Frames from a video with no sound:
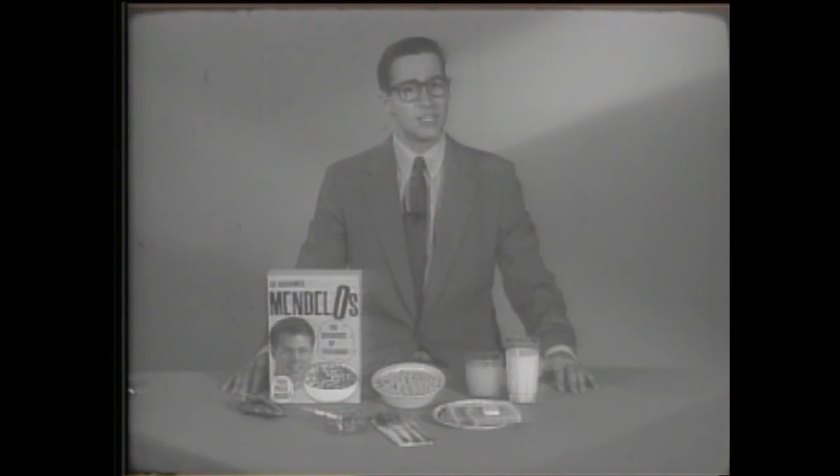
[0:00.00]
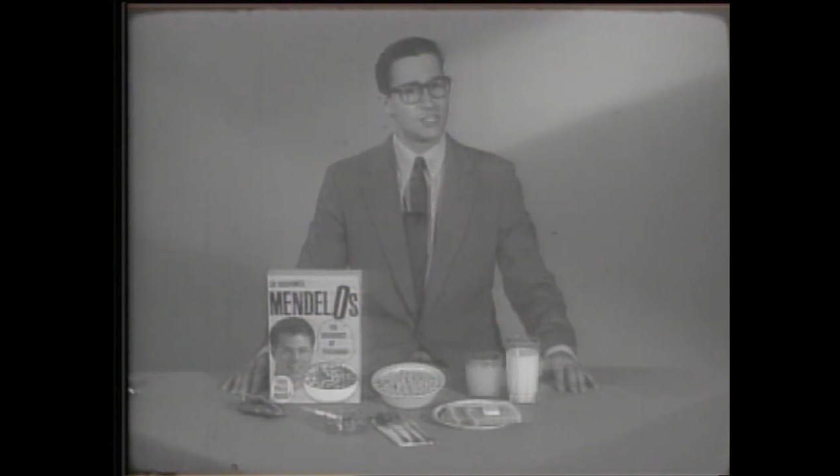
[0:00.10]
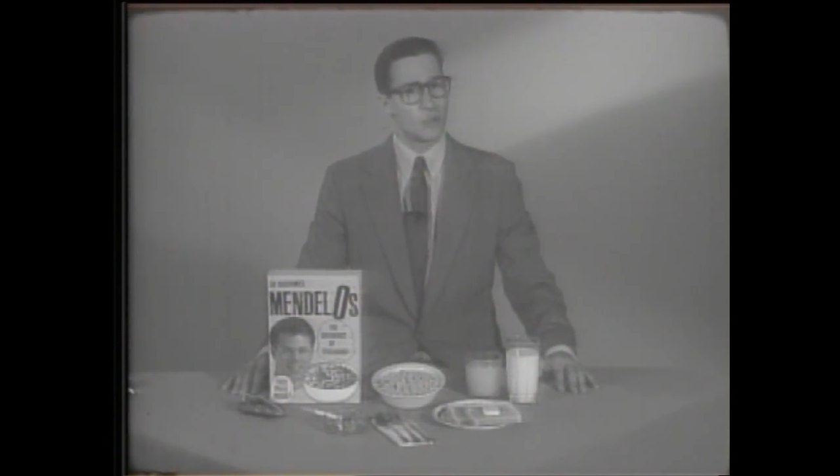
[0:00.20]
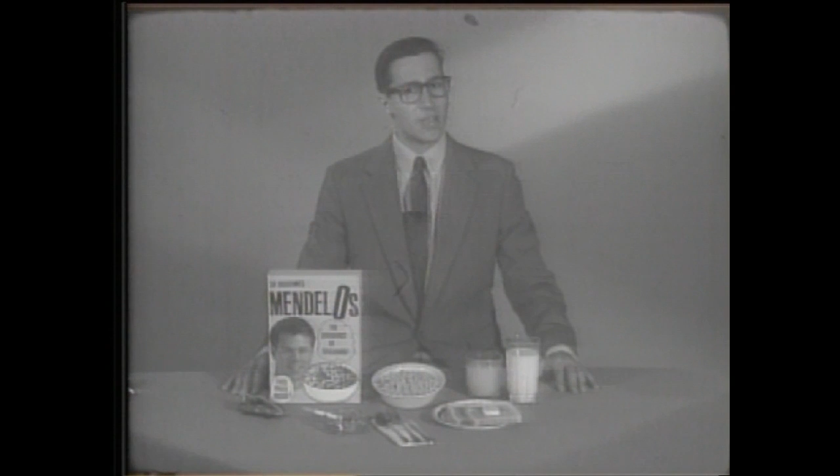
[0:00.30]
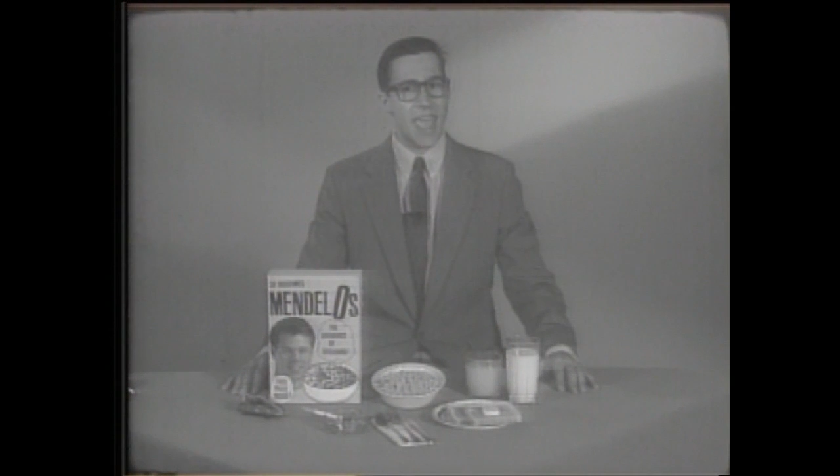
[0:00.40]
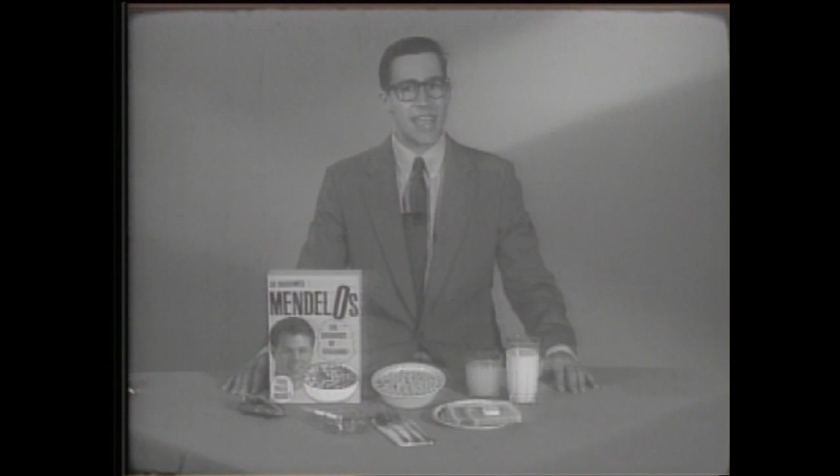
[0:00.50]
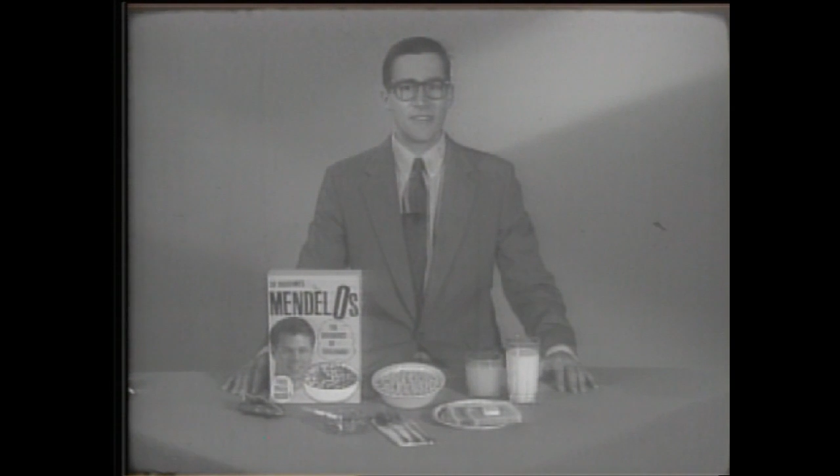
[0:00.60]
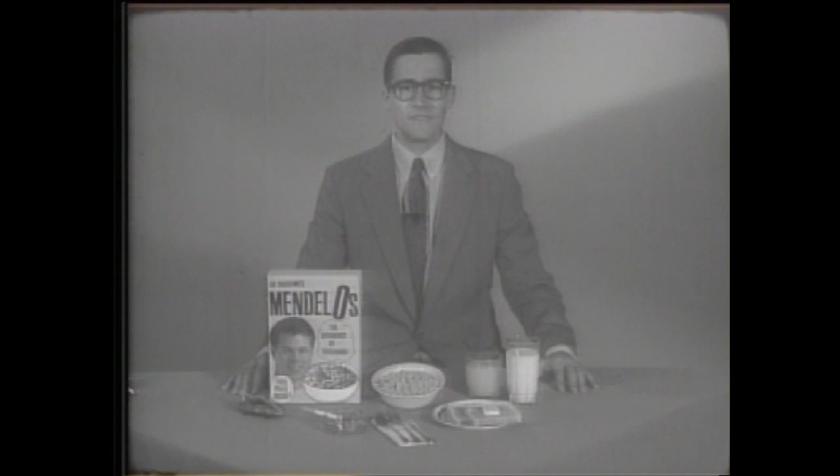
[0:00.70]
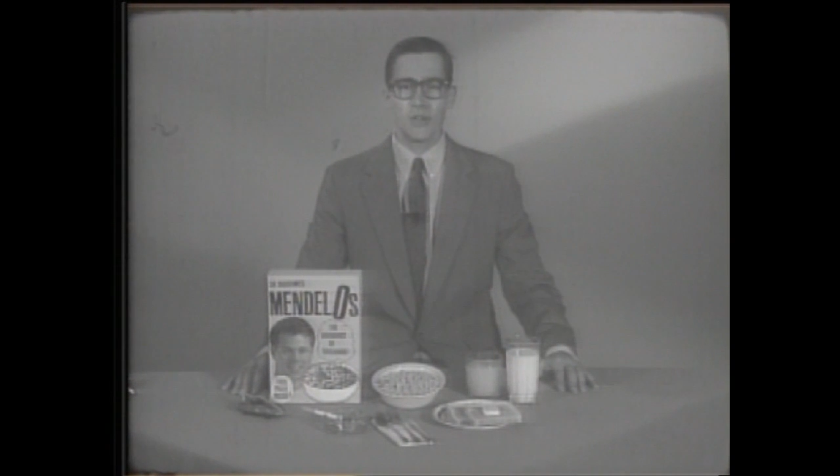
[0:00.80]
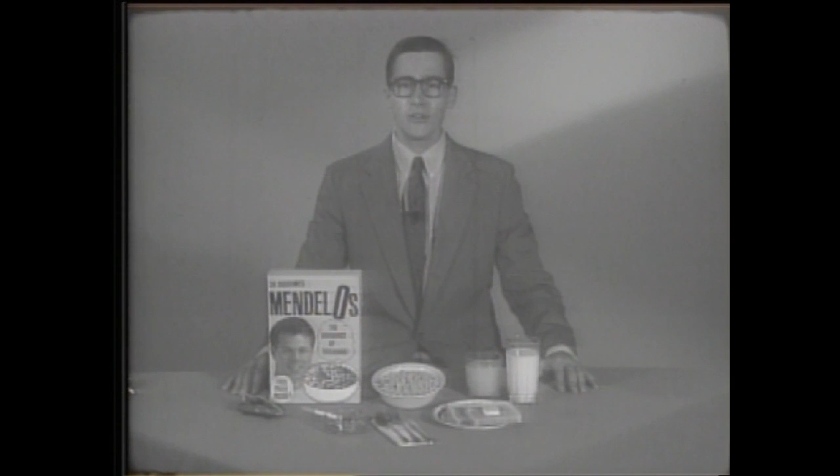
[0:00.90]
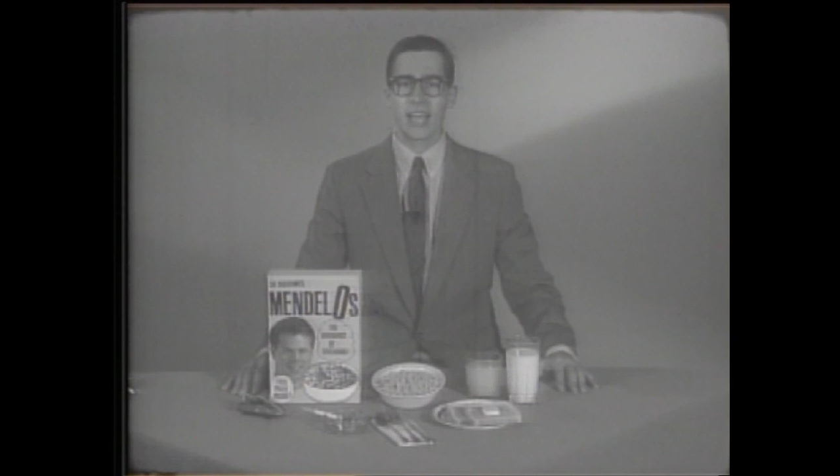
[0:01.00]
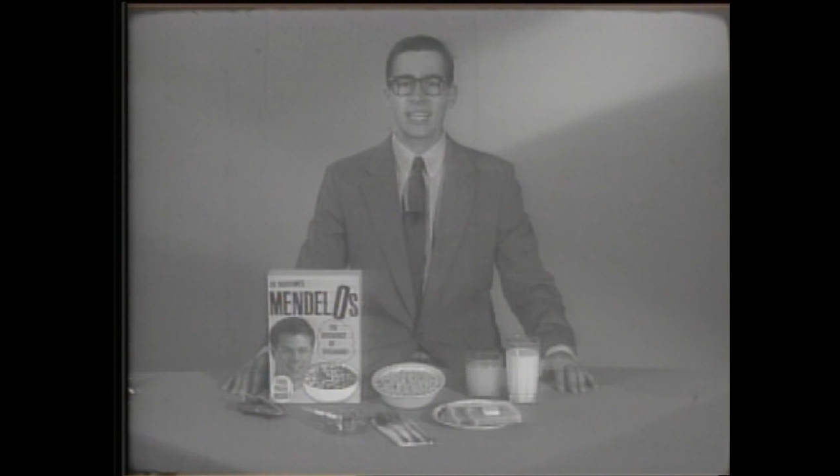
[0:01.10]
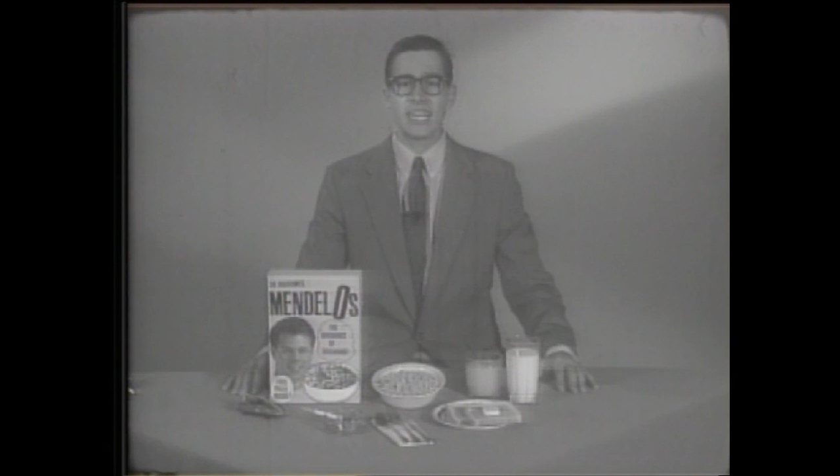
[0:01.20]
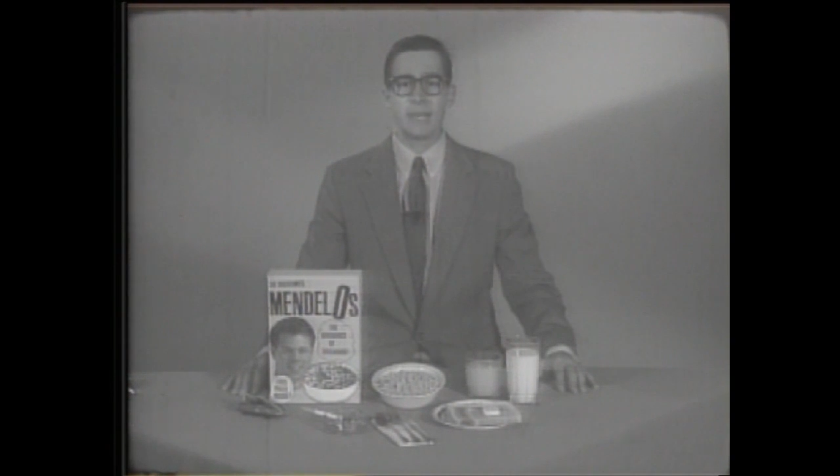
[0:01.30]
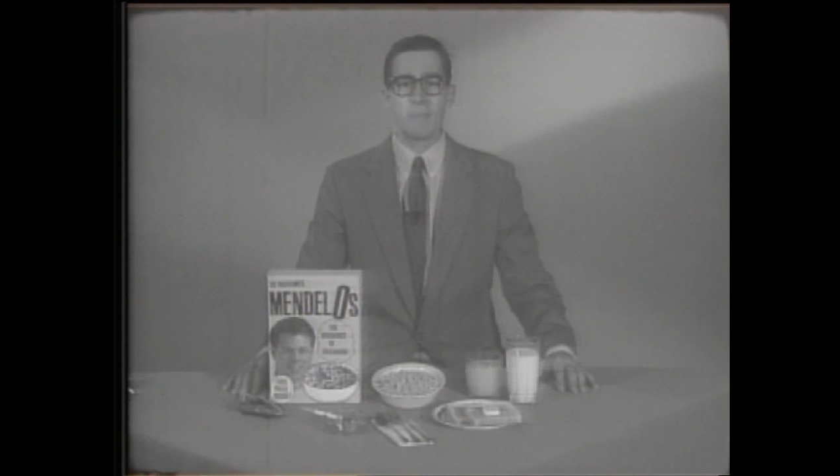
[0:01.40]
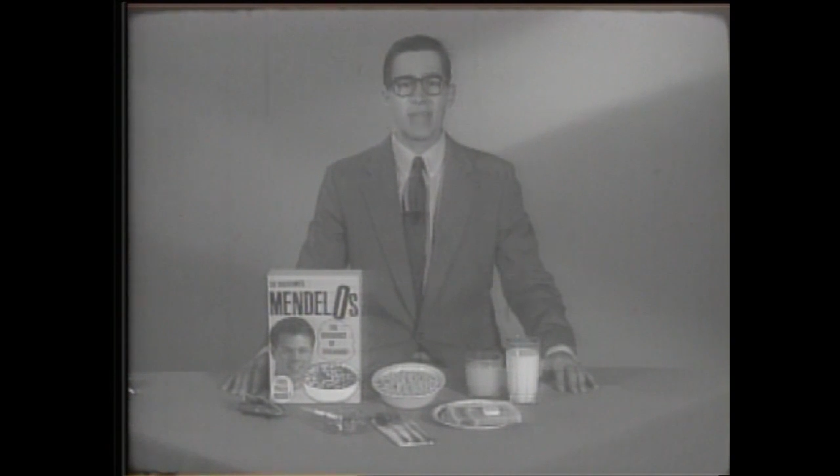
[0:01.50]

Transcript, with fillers: So, gang, if you're not getting